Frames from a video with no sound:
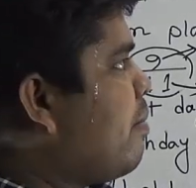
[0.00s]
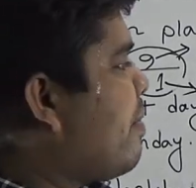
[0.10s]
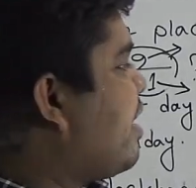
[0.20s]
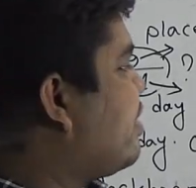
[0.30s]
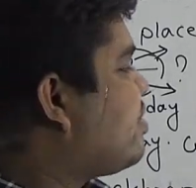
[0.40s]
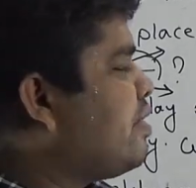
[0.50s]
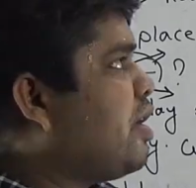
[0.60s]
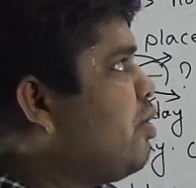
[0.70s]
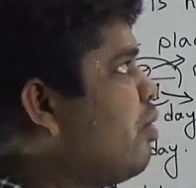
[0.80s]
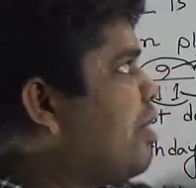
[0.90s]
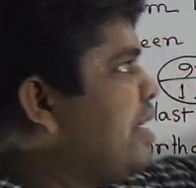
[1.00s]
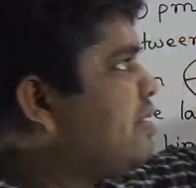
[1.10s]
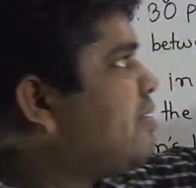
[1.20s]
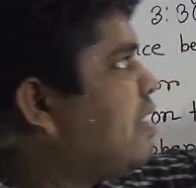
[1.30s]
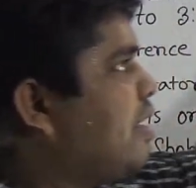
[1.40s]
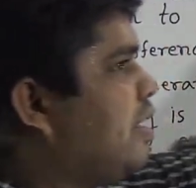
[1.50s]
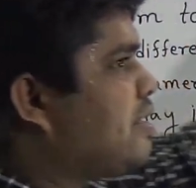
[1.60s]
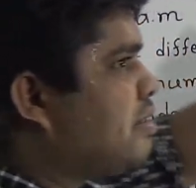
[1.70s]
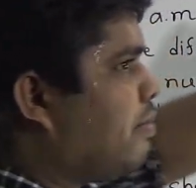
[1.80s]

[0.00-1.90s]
My dear student, notice this